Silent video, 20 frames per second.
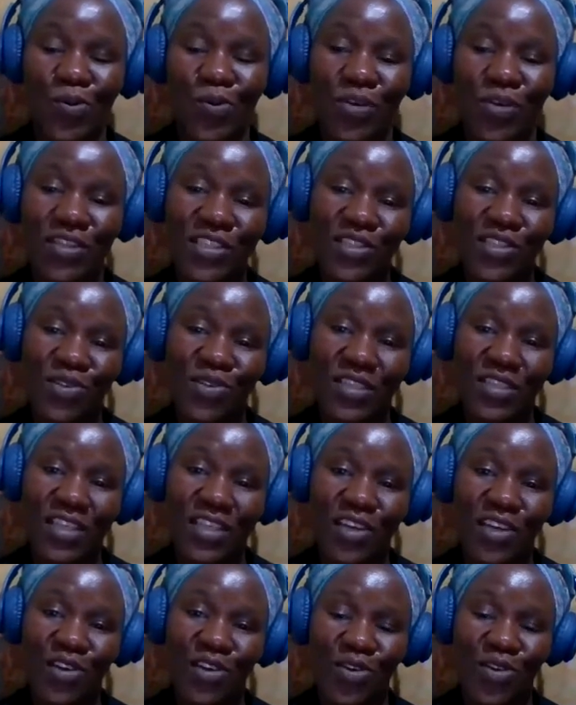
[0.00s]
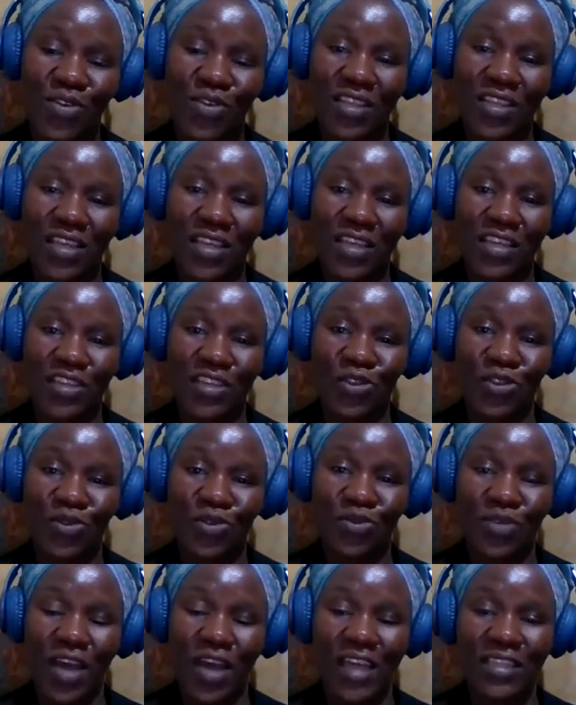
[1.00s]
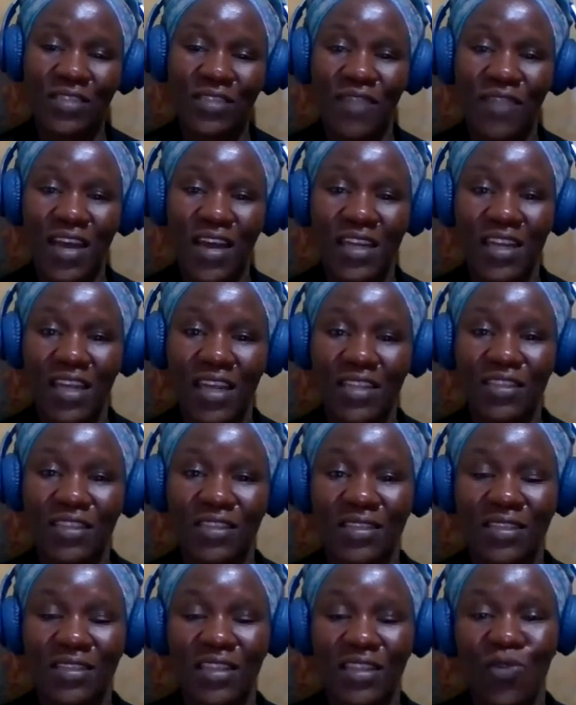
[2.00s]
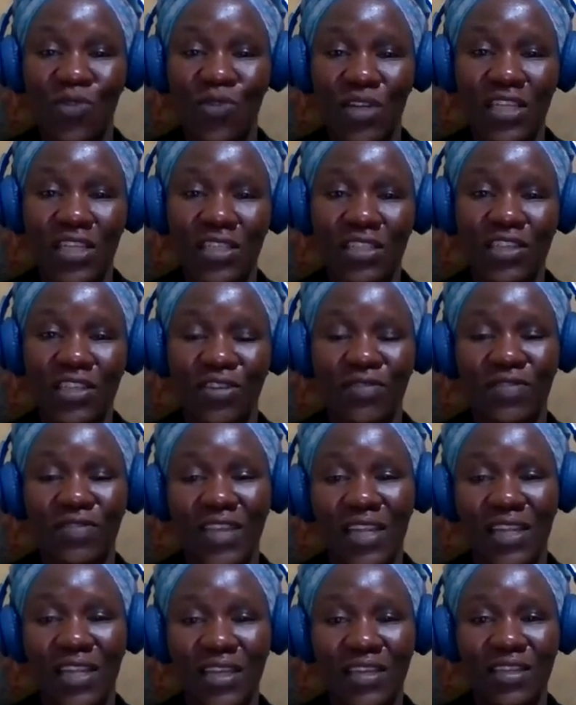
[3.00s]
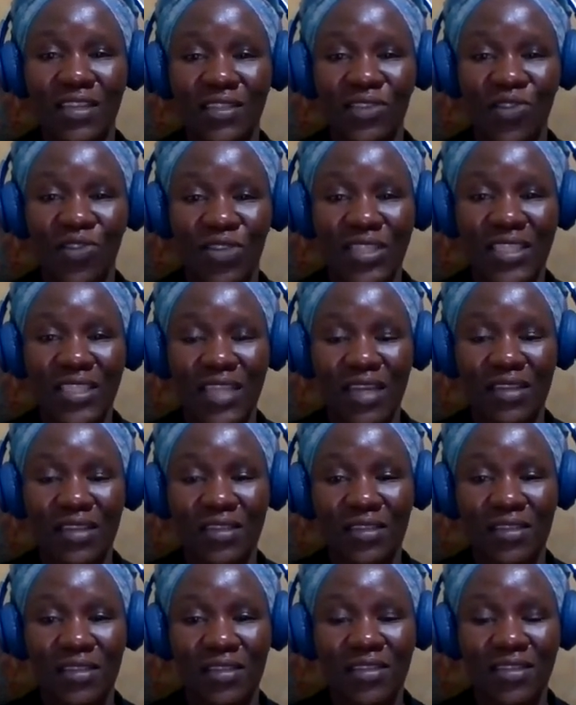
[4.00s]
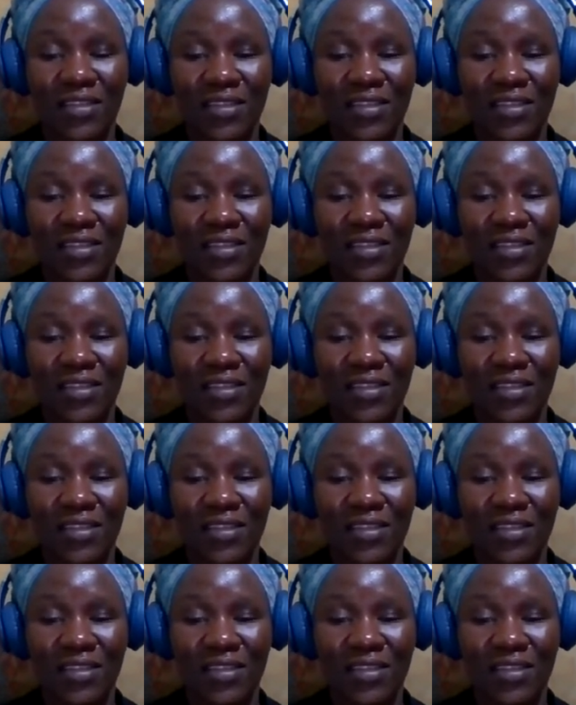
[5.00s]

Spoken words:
What's your take on the issue as far as the quality of the league is concerned?